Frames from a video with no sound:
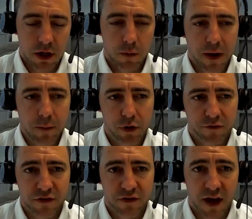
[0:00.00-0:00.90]
People
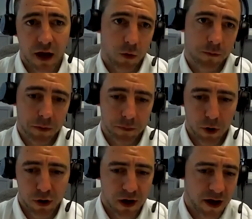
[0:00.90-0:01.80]
often say, I want to be
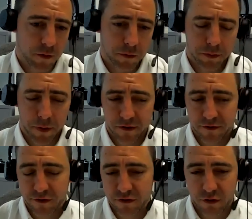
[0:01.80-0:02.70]
promoted. I haven't been
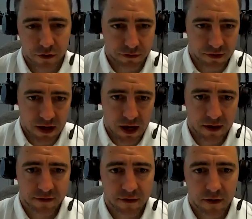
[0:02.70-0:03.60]
promoted for 2 or 3
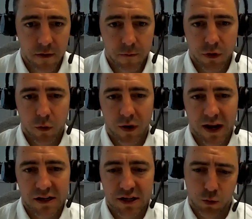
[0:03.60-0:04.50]
years. Well,
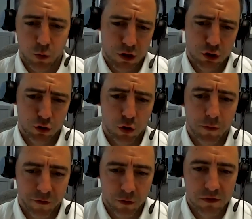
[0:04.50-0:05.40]
actually, what has your
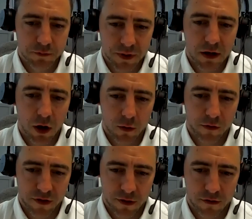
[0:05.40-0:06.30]
performance been like
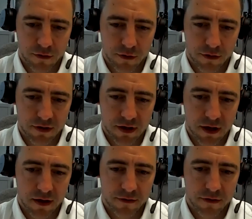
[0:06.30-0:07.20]
within those 2 or 3
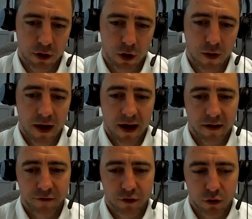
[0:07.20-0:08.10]
years?
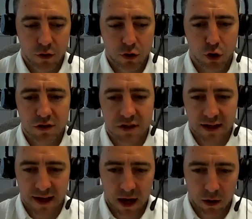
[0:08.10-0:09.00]
Have you
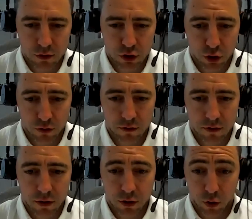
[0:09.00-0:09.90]
constantly outshone
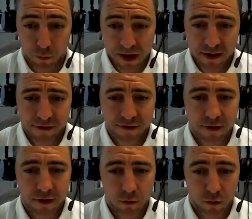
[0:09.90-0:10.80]
your peers
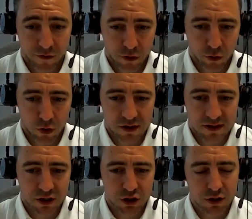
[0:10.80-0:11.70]
within your
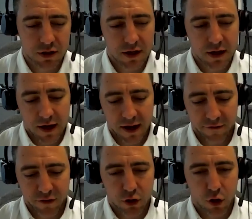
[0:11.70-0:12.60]
organization?
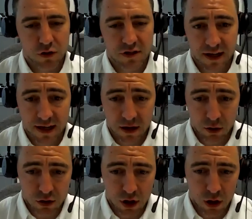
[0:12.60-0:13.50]
Have you constantly hit
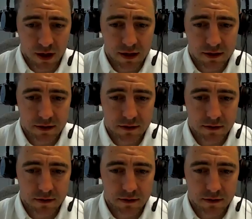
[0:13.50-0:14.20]
your targets?